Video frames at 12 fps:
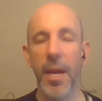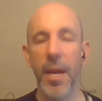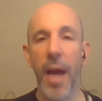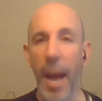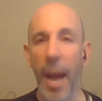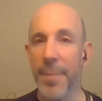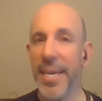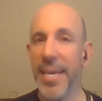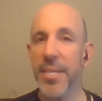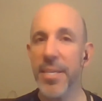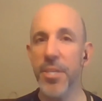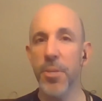I'm
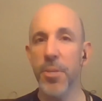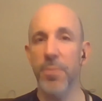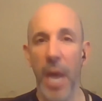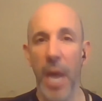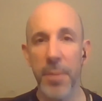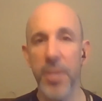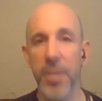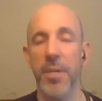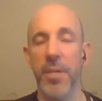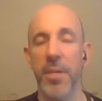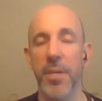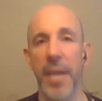guessing you're probably going to
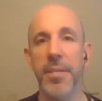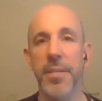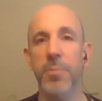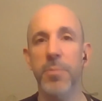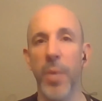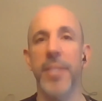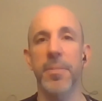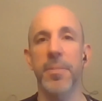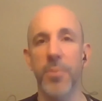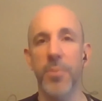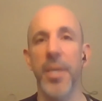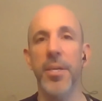find a way to
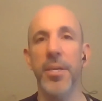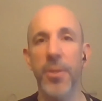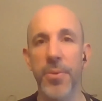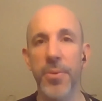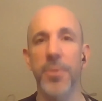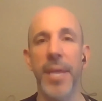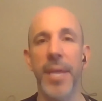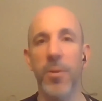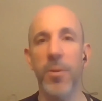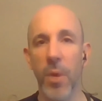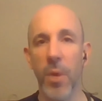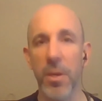break through that
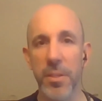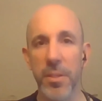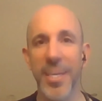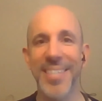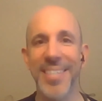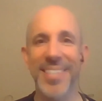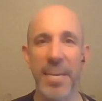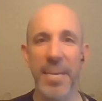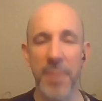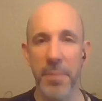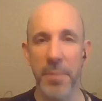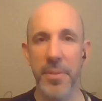wall and save
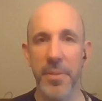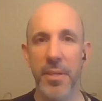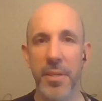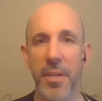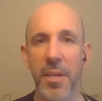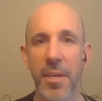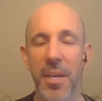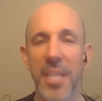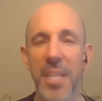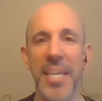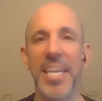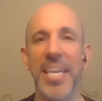them.
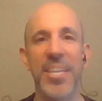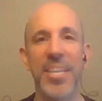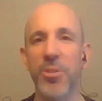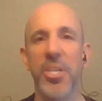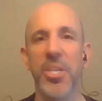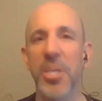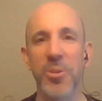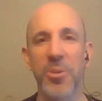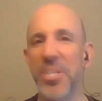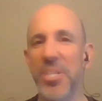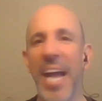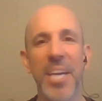Like there's
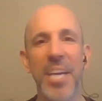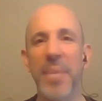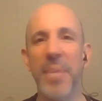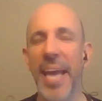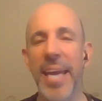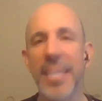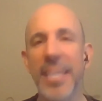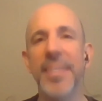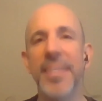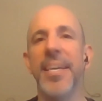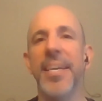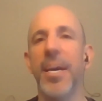not going to be
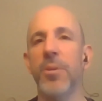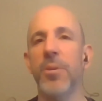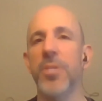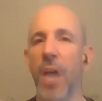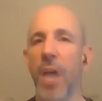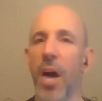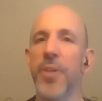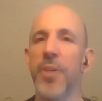anything else on your